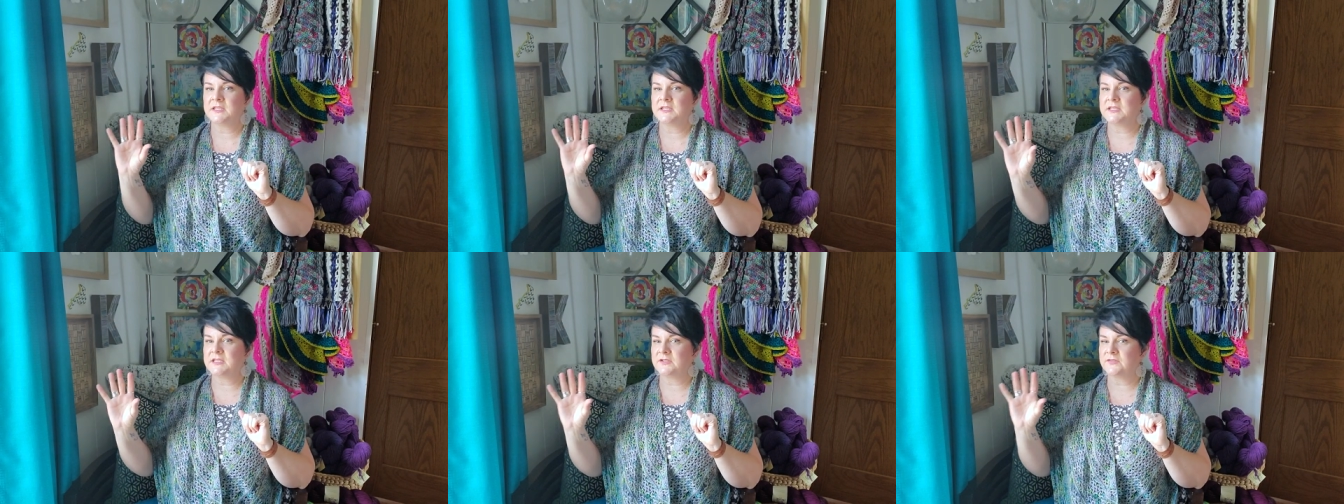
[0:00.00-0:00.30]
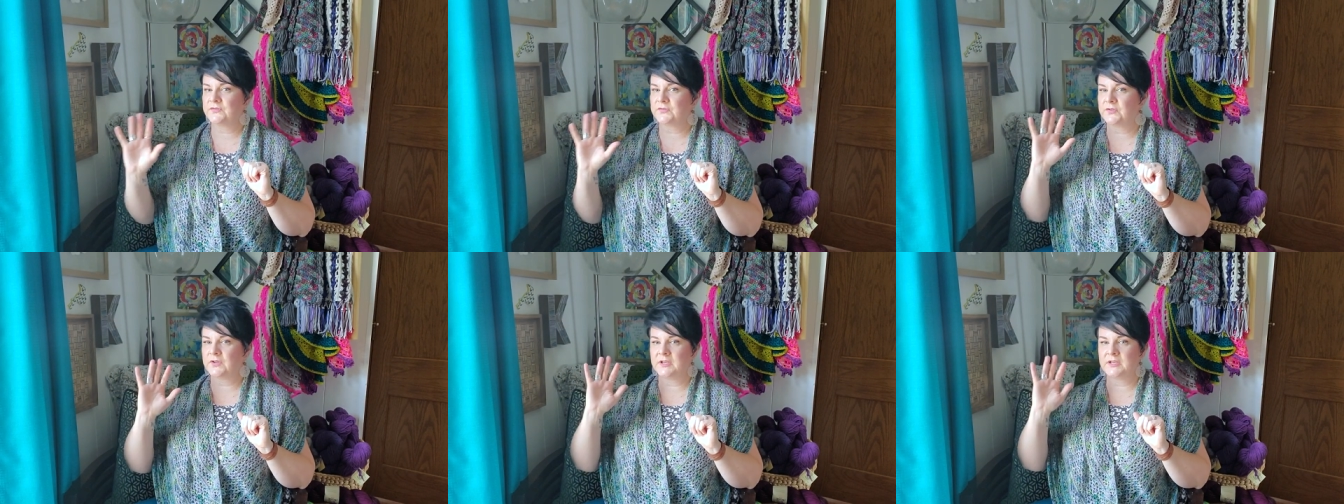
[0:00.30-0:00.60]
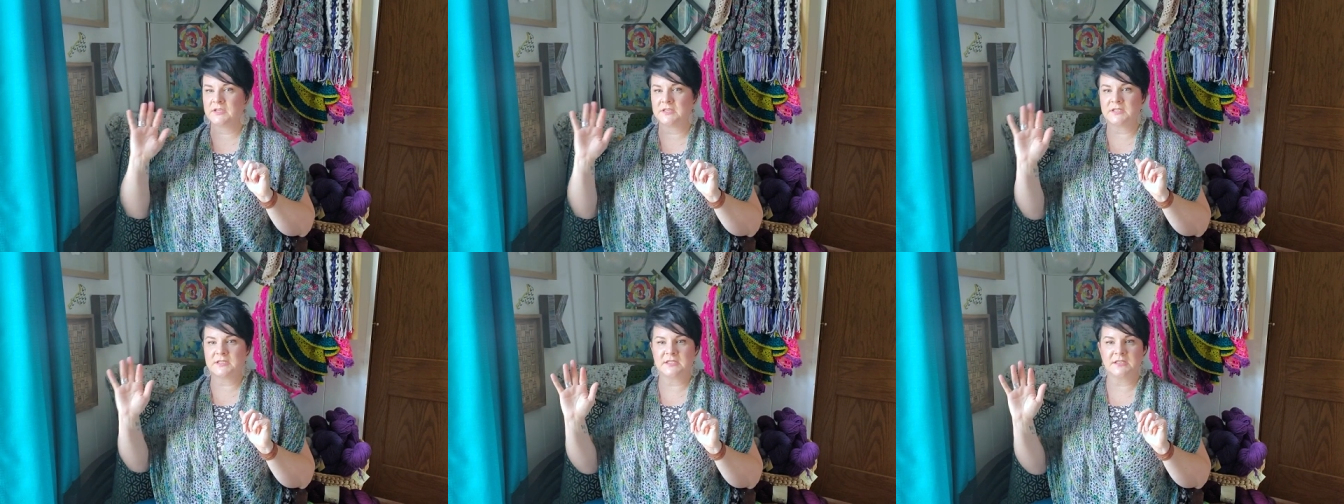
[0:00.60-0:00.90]

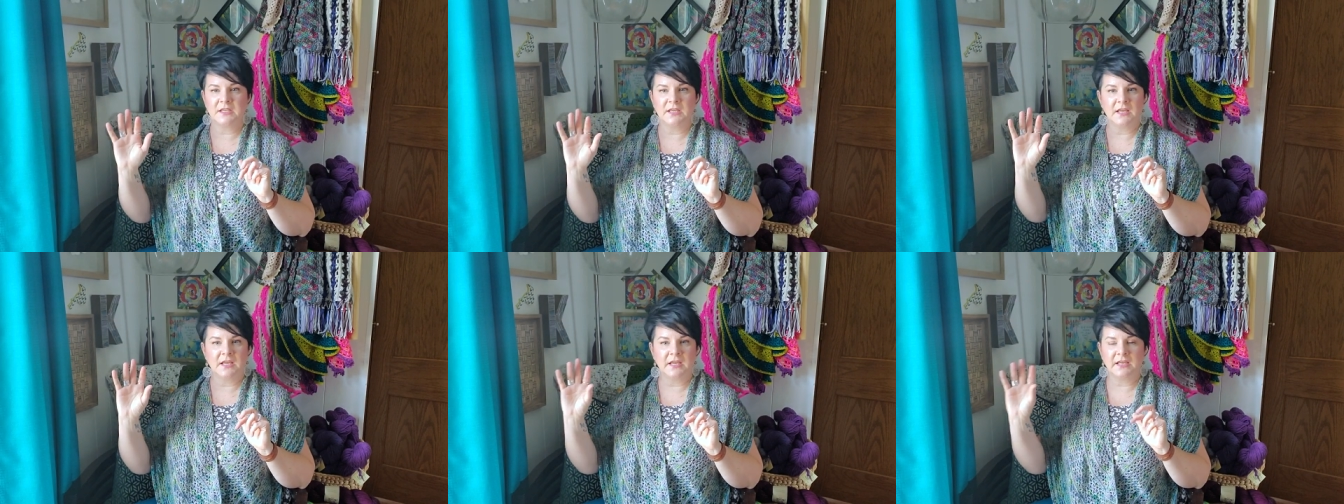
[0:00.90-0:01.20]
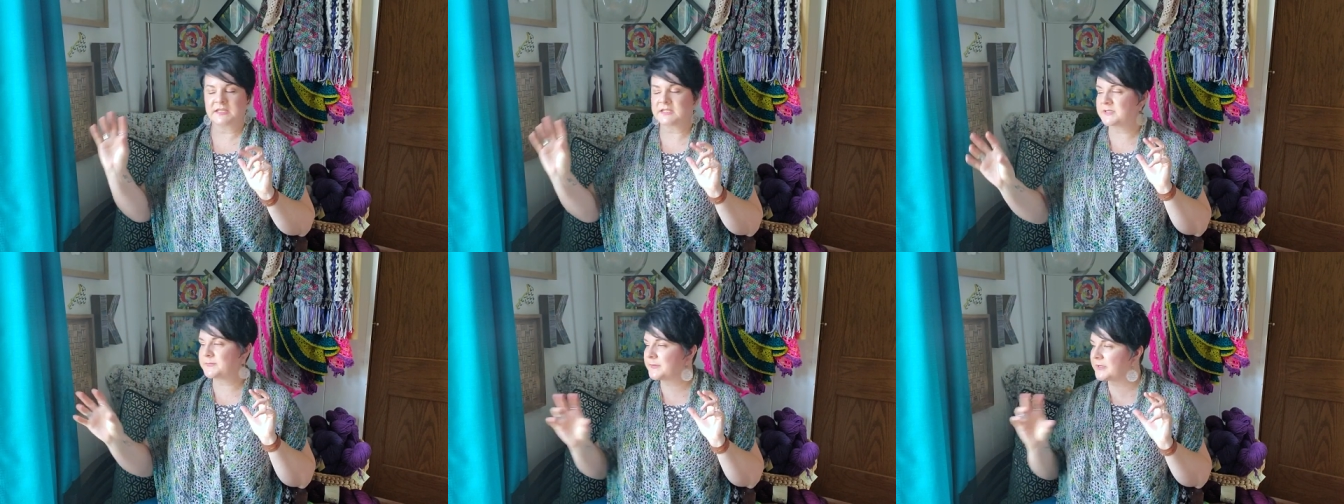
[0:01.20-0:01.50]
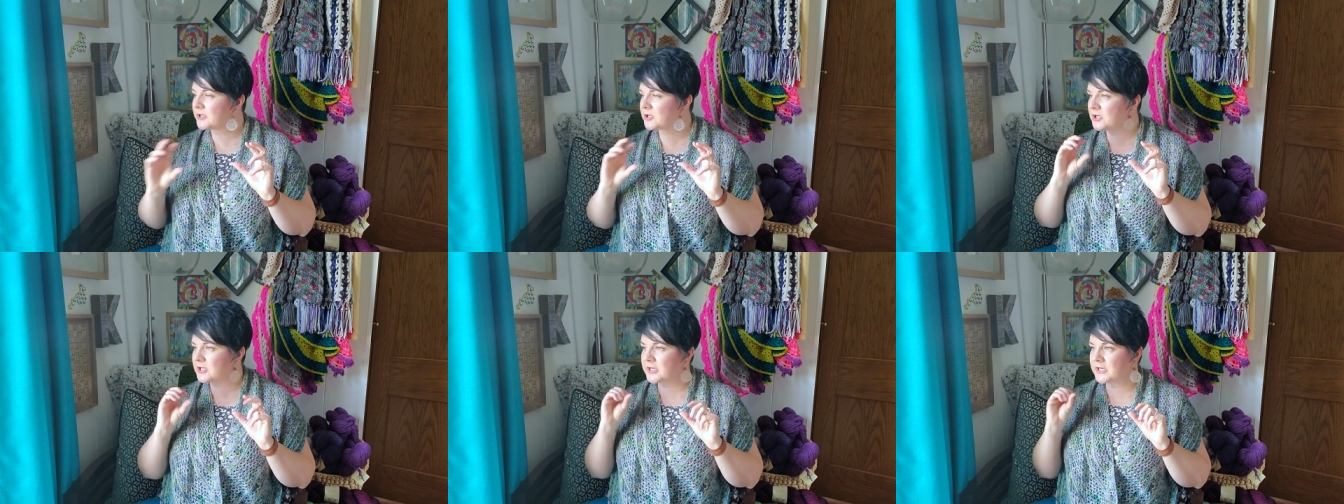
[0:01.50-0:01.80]
different
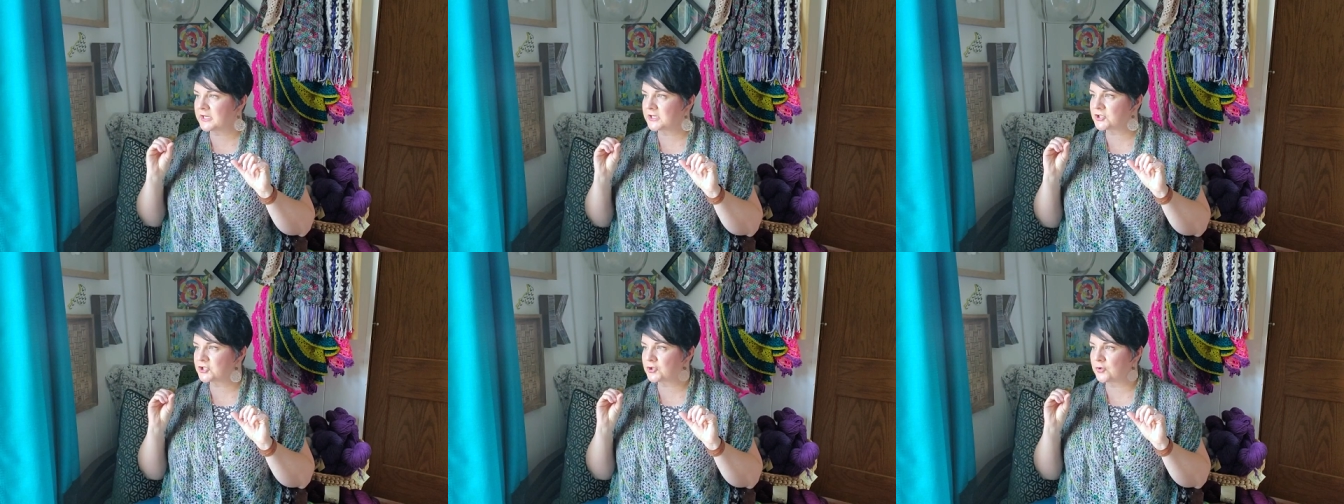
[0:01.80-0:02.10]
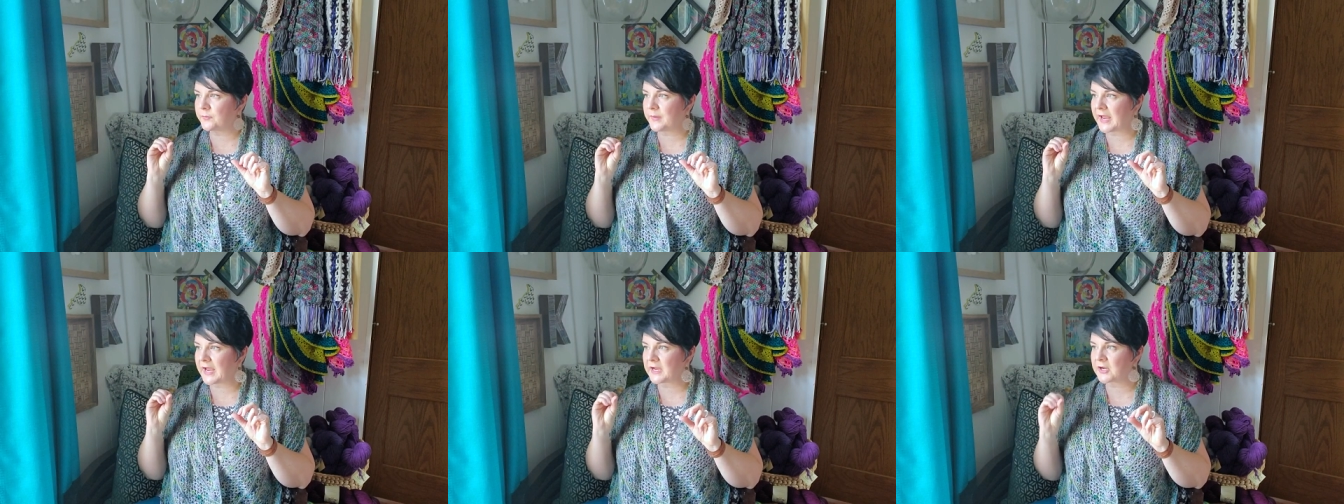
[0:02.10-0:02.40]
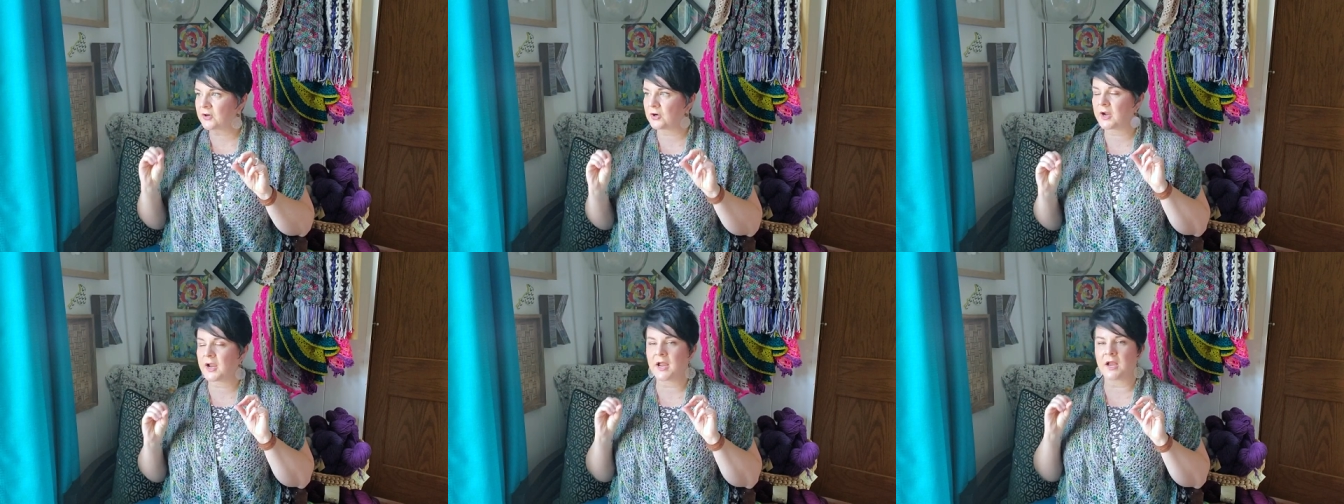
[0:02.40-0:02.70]
experiential
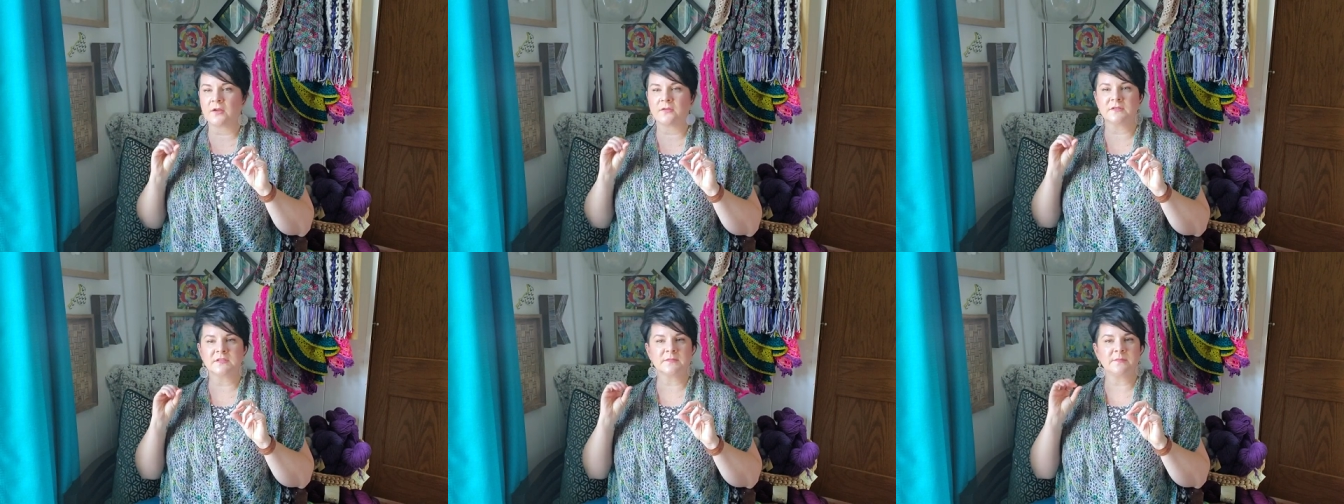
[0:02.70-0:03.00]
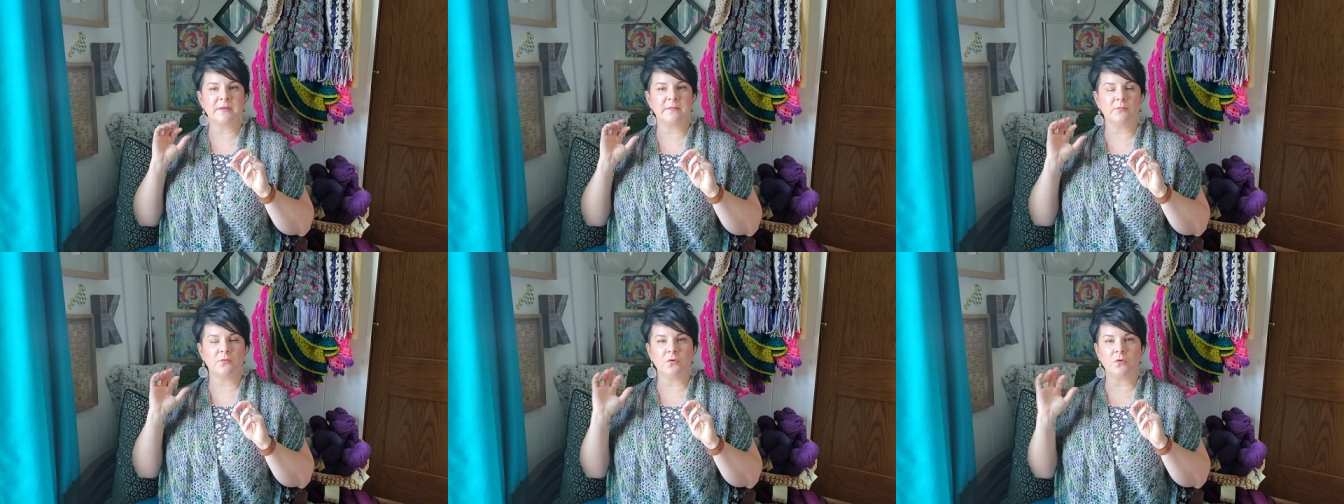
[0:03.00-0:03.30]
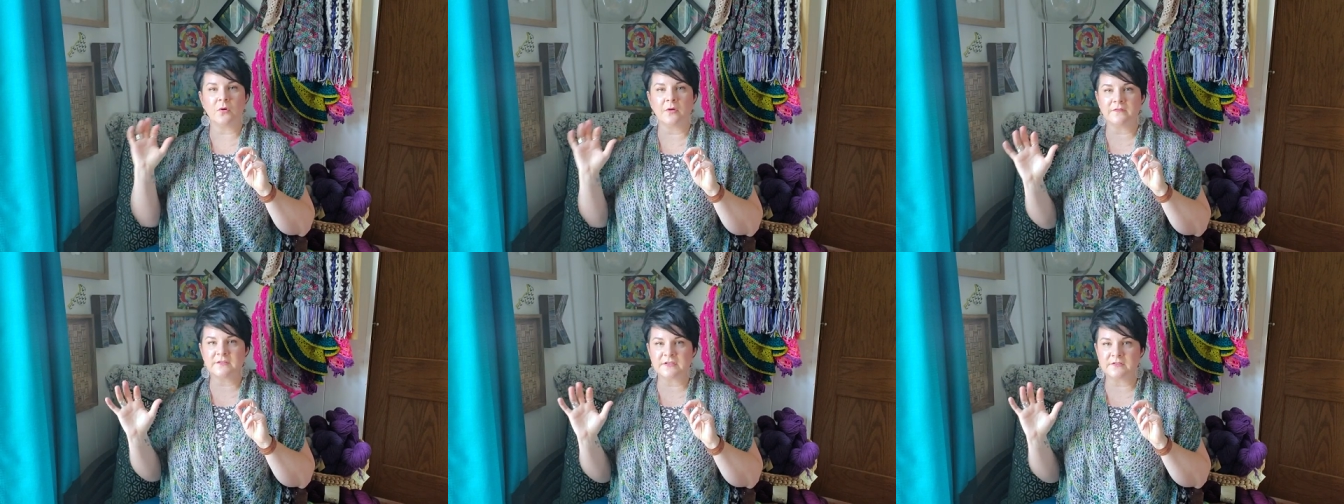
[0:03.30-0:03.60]
backgrounds, people
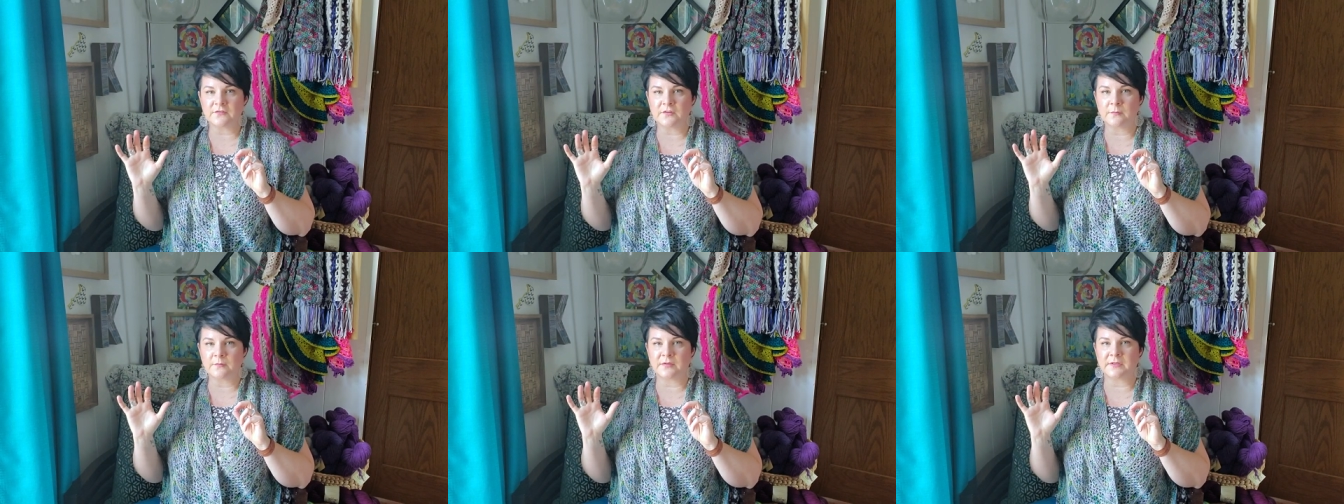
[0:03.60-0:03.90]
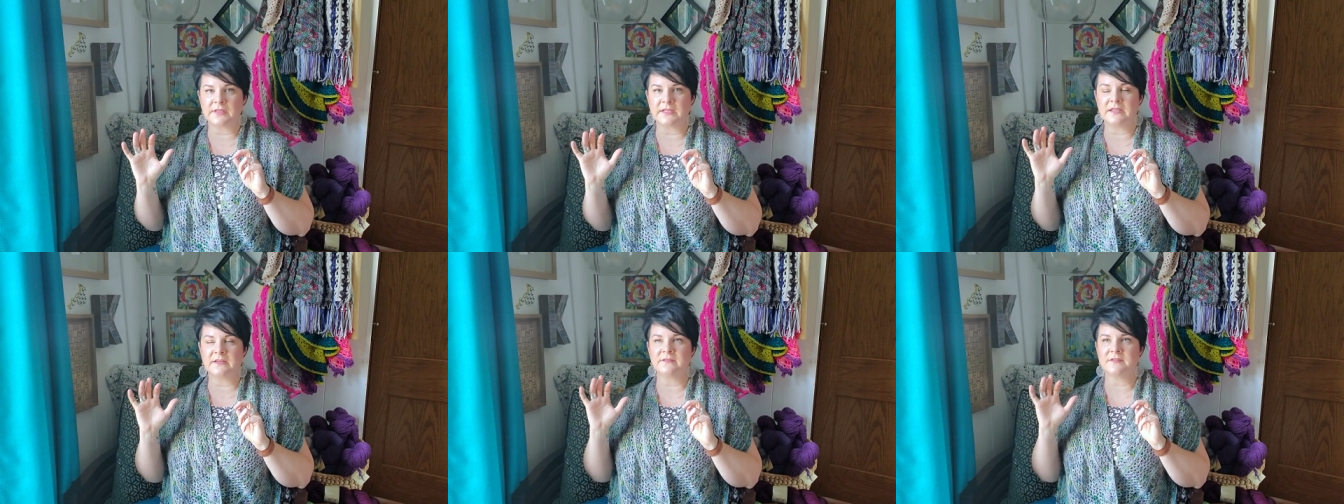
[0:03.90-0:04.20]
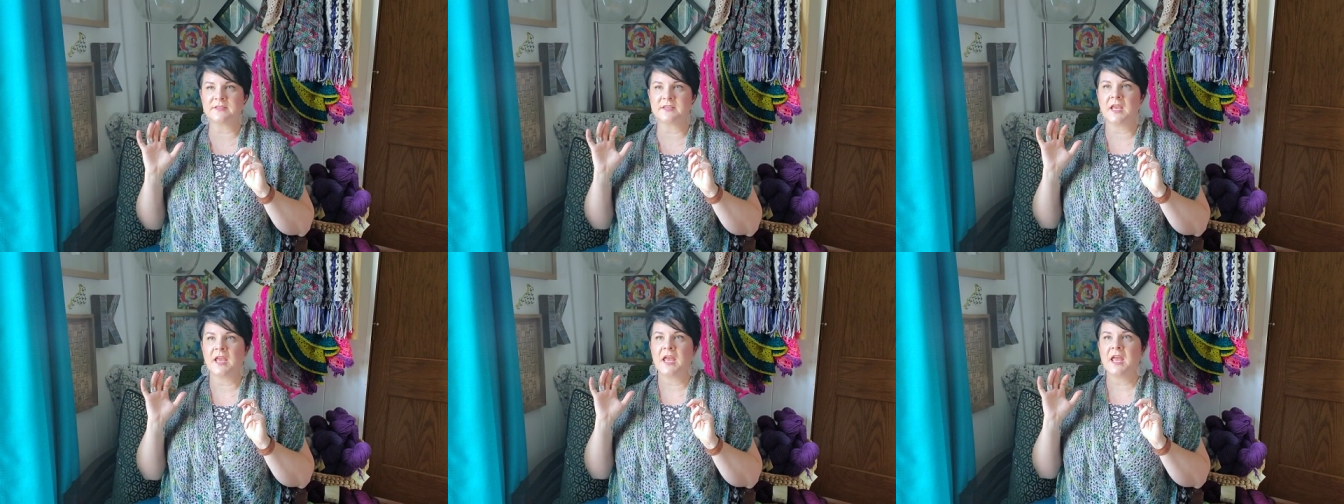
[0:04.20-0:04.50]
who have different
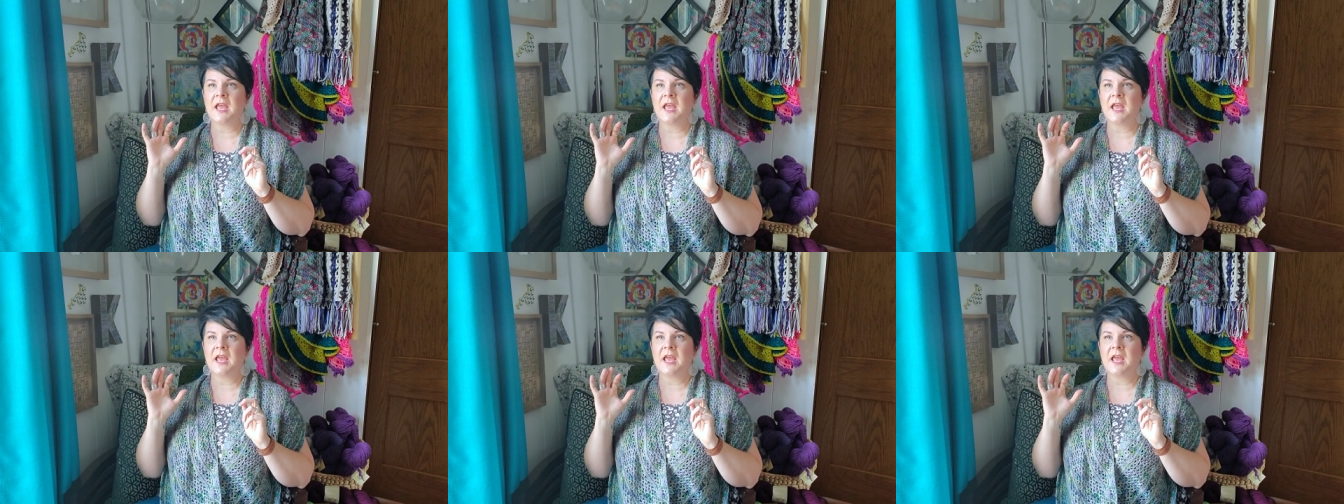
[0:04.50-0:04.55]
beliefs,